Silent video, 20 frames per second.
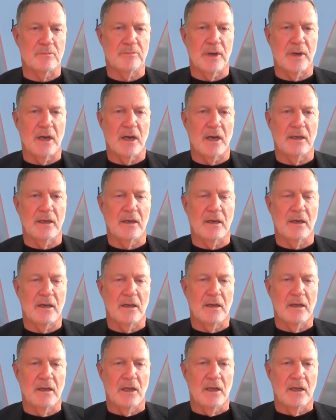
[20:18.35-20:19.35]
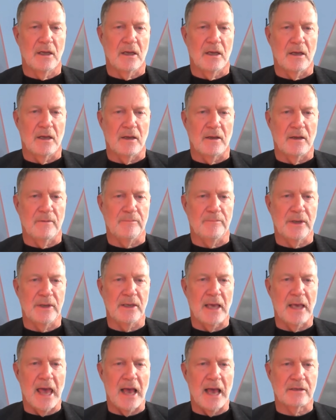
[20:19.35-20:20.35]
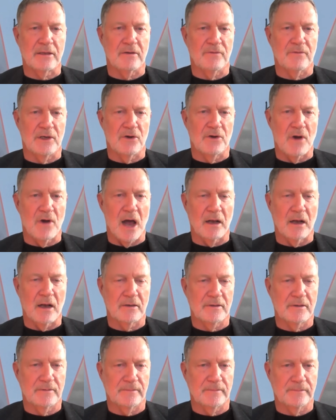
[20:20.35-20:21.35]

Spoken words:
by being active in Iraq.